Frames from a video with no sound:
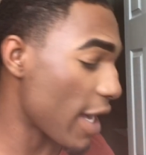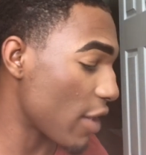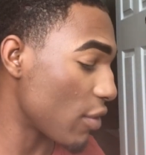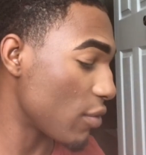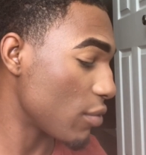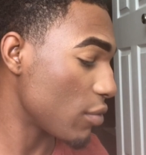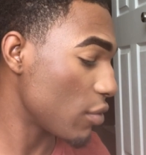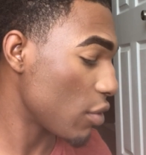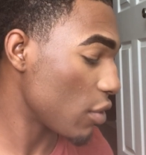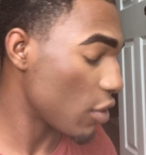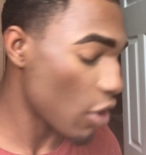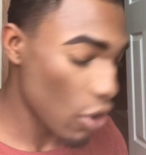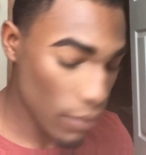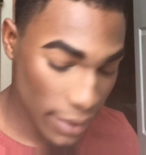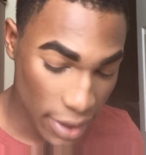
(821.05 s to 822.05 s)
I don't
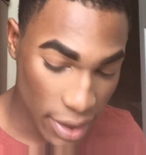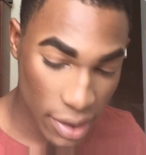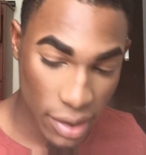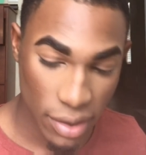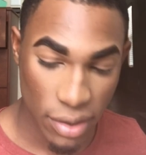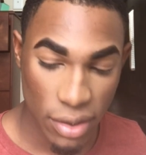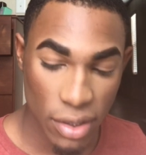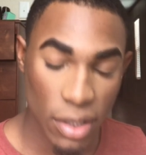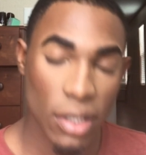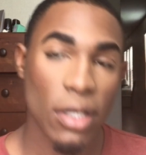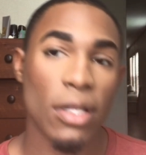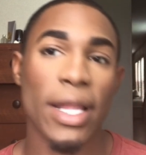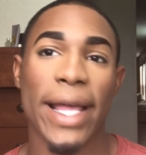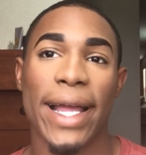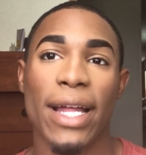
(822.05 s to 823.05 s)
go in,
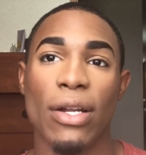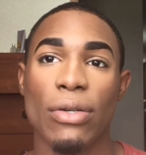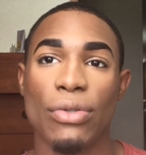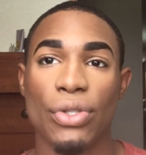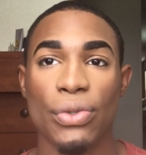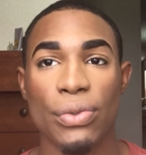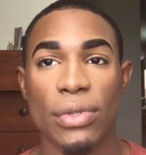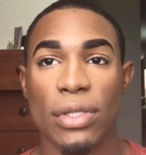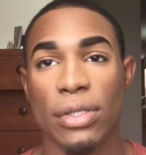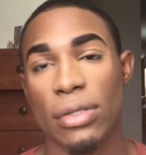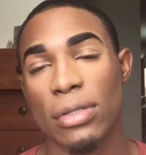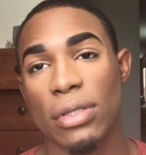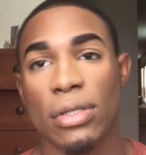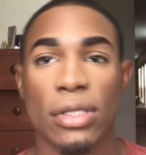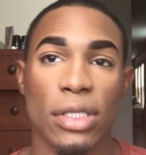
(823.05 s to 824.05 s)
like, I don't do
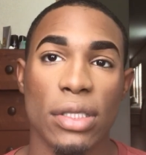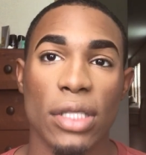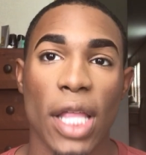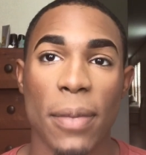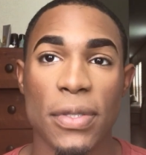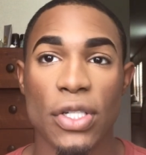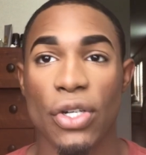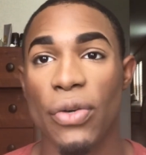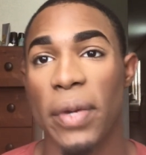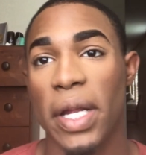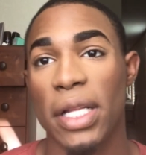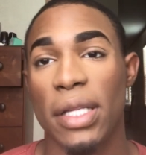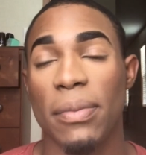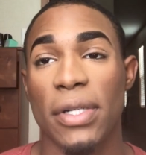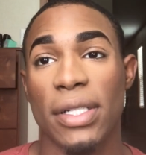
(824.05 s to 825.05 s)
the steps
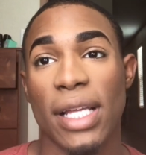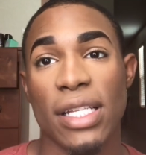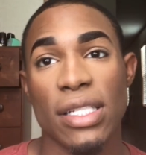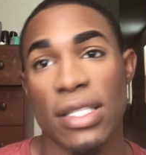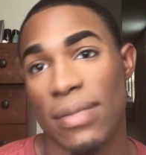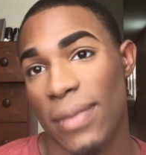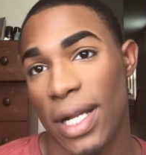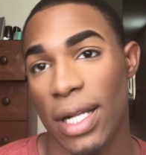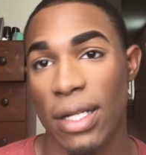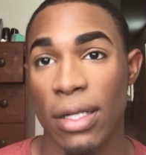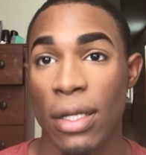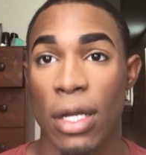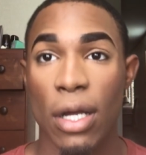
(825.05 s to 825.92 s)
correctly, but that's just my